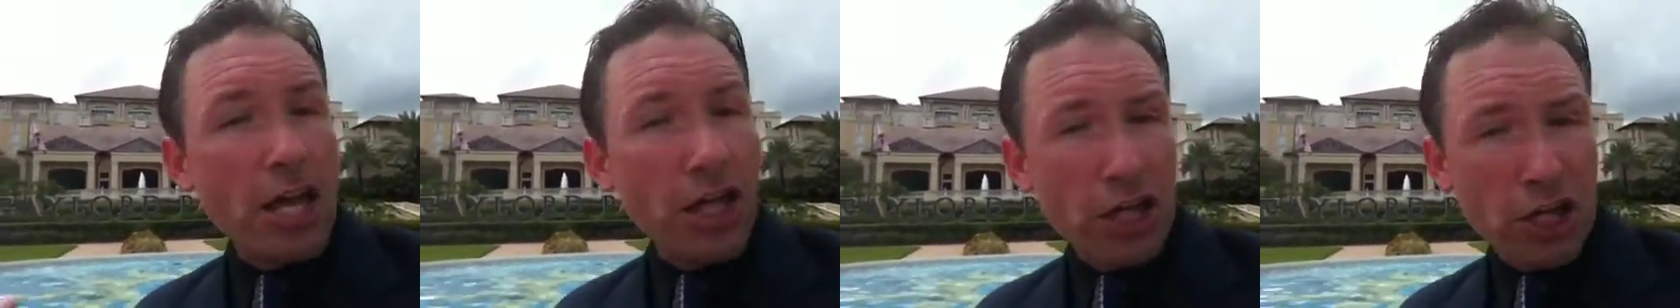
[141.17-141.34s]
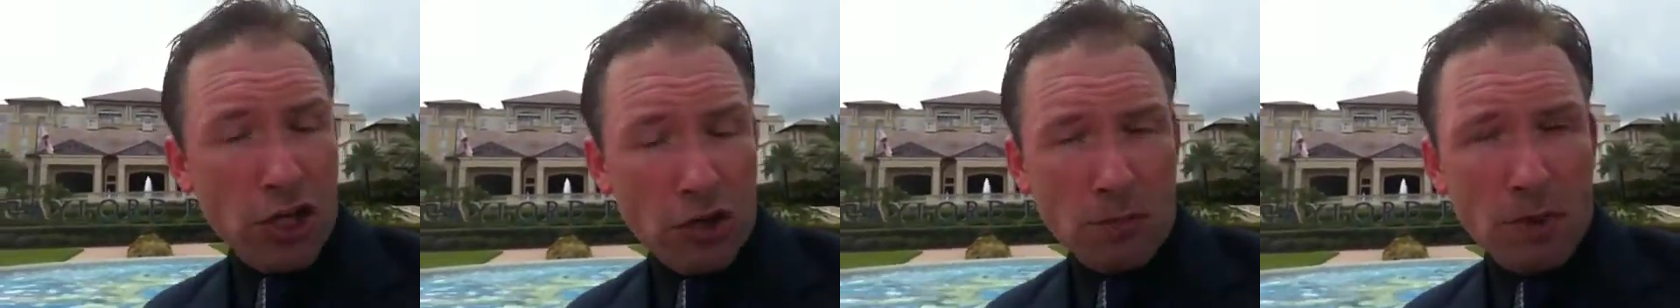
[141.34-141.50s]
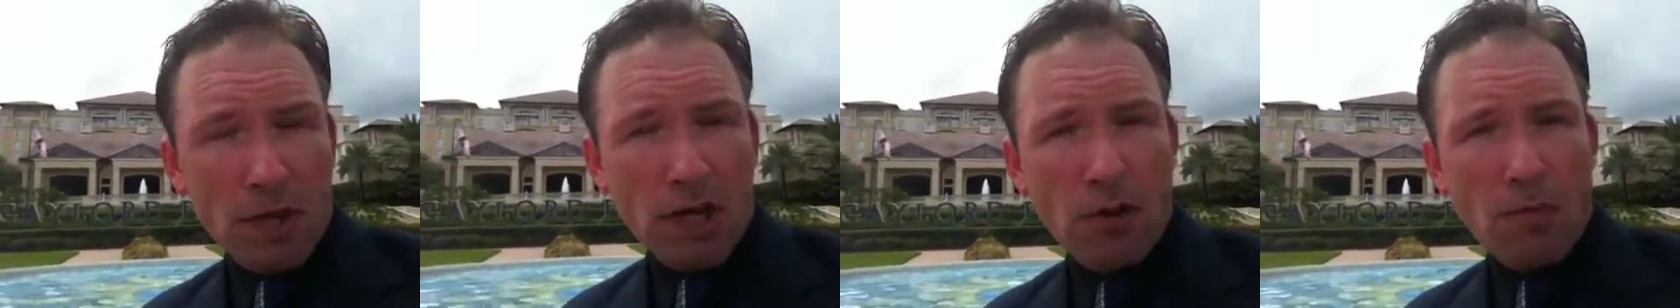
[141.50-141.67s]

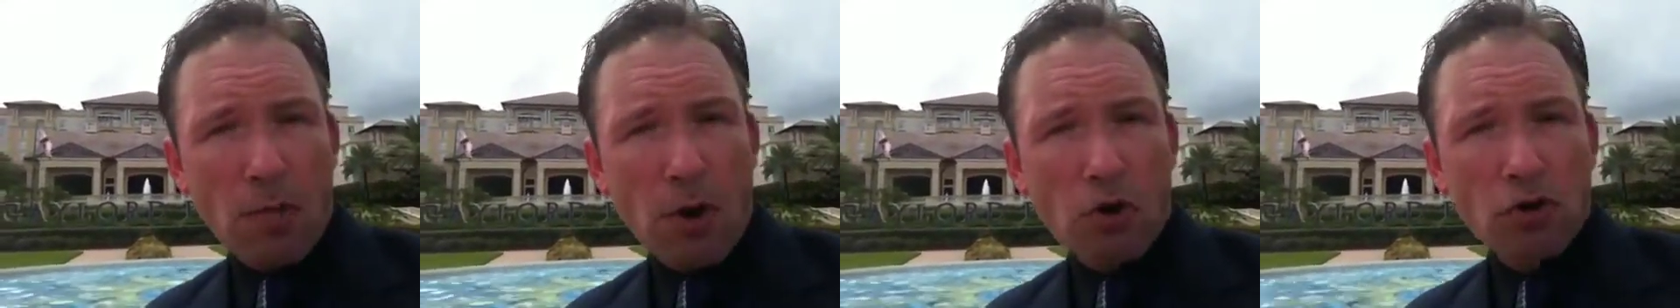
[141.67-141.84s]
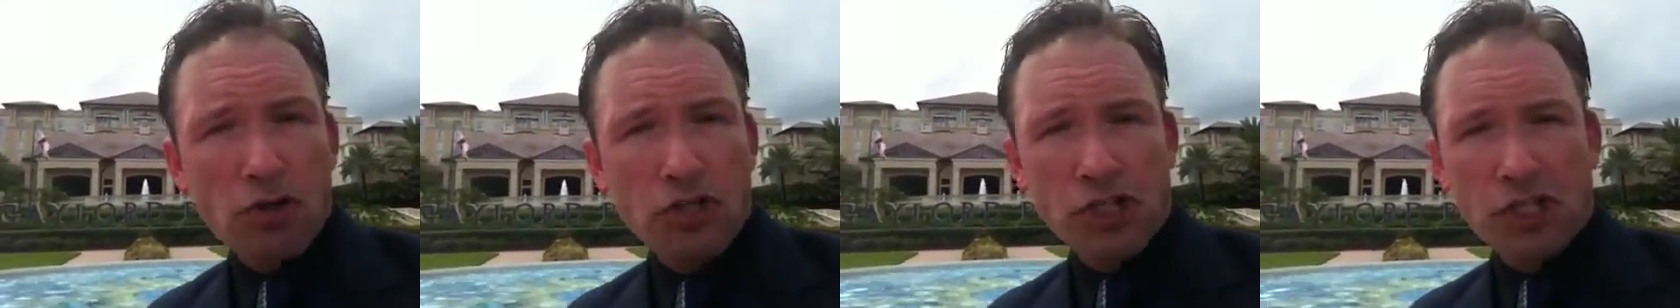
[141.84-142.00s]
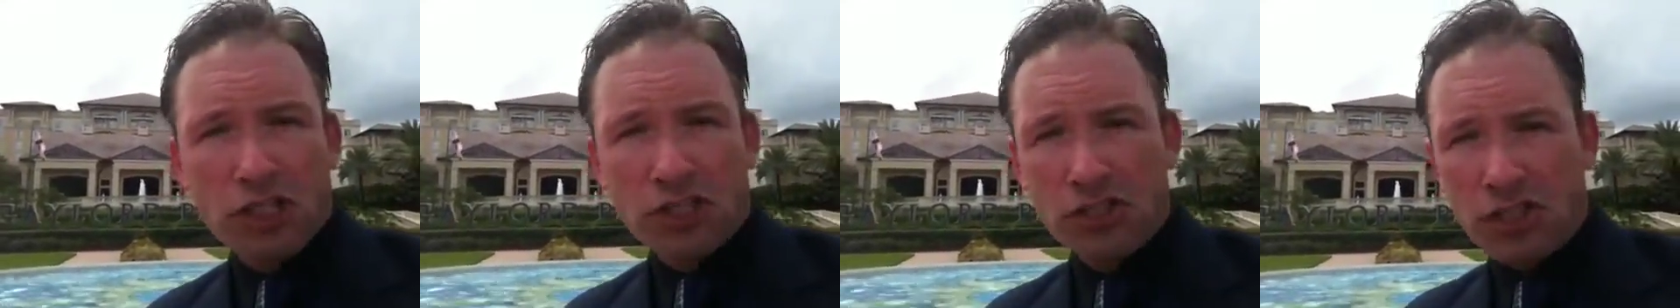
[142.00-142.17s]
human
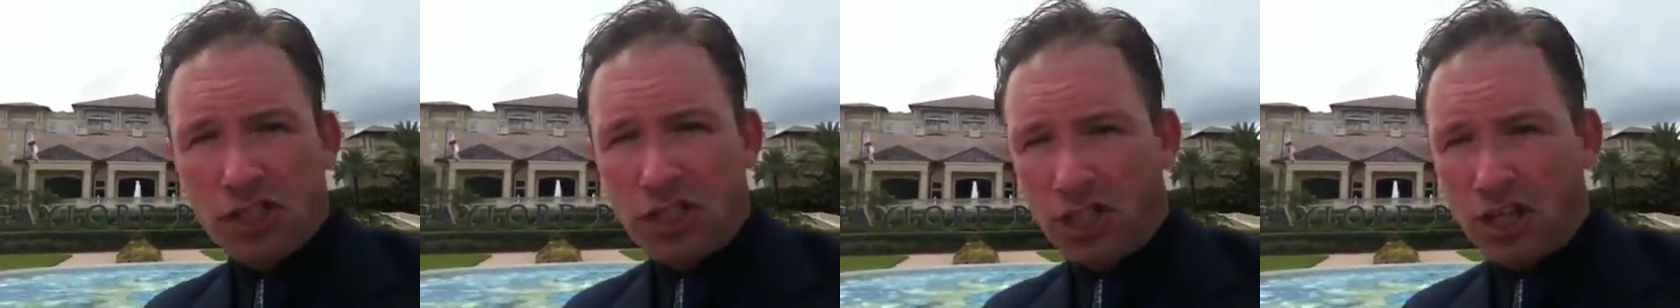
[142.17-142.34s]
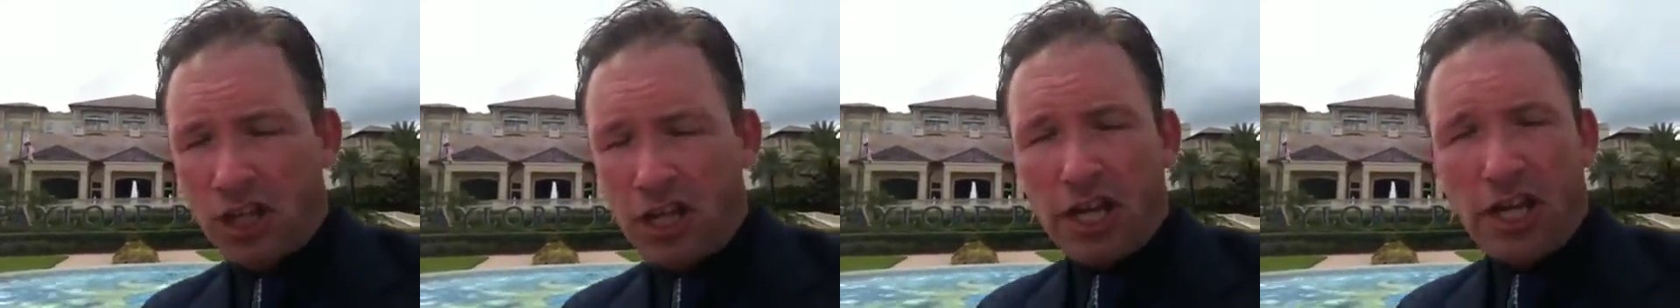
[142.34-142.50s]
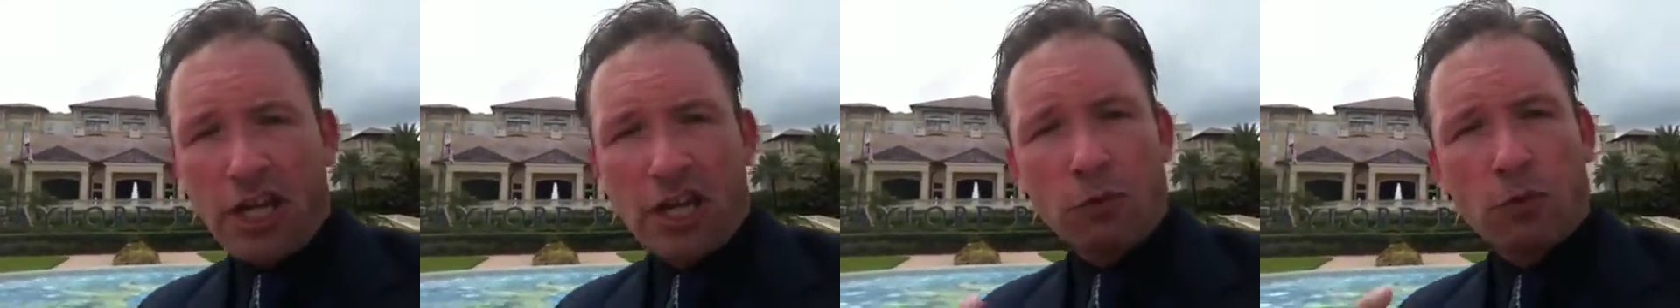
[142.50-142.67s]
emotions and
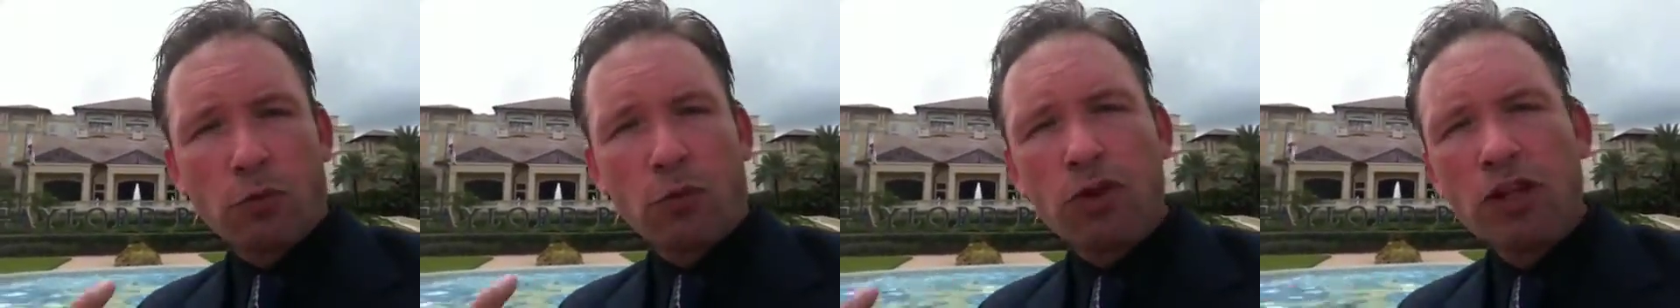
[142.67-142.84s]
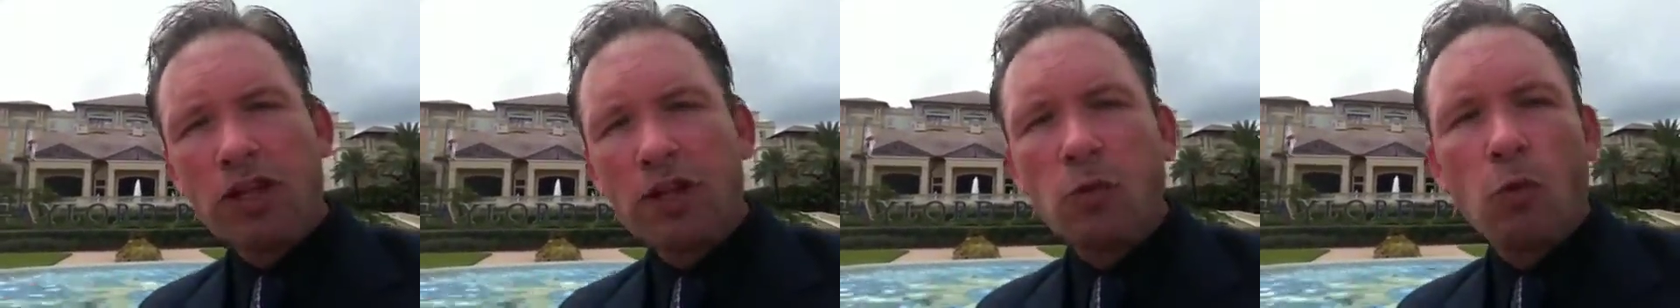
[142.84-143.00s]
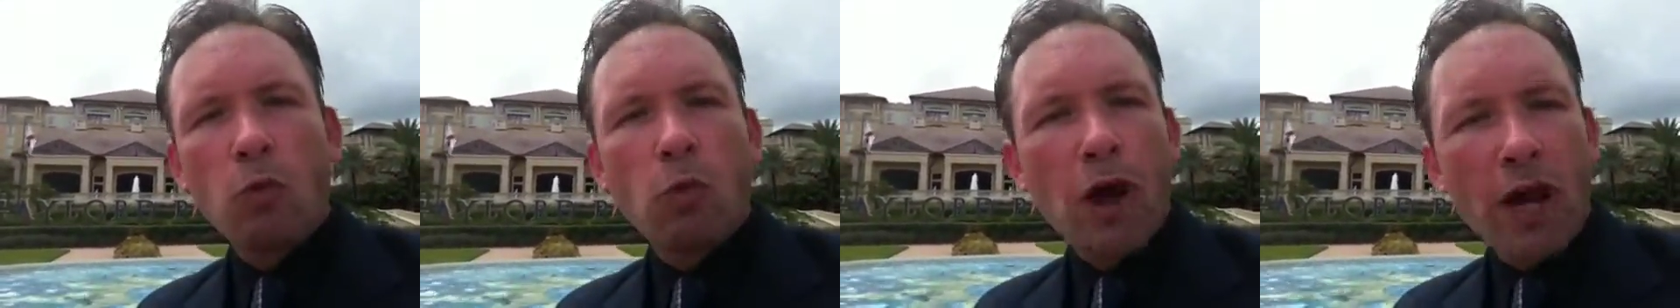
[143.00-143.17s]

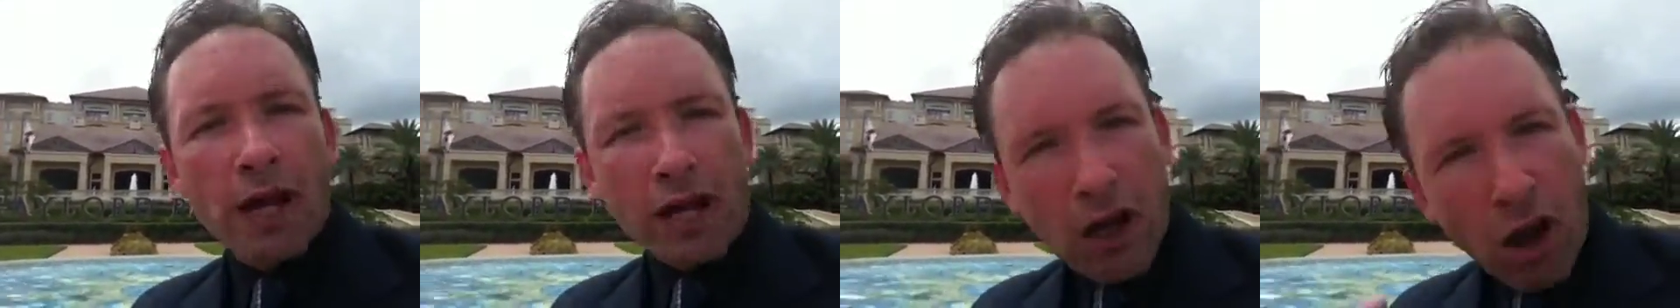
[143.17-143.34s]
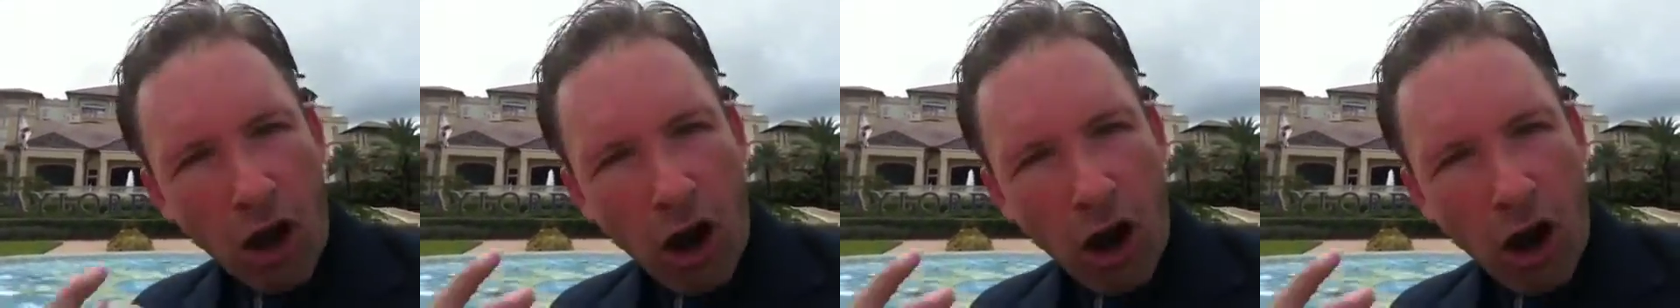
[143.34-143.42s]
really what